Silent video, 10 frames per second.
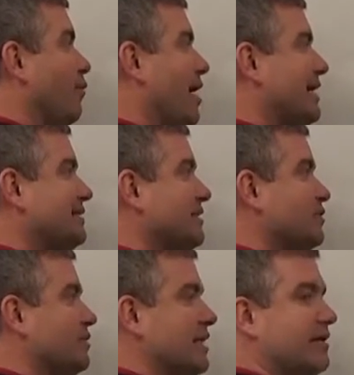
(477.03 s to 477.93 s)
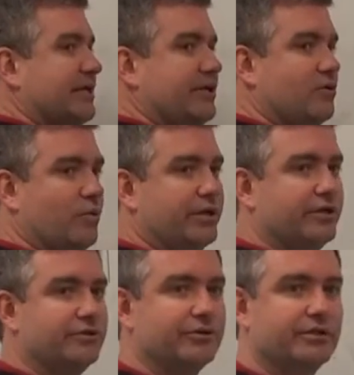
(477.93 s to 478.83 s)
Why is this one down here
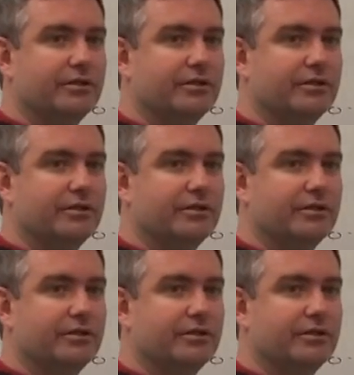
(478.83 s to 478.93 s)
100?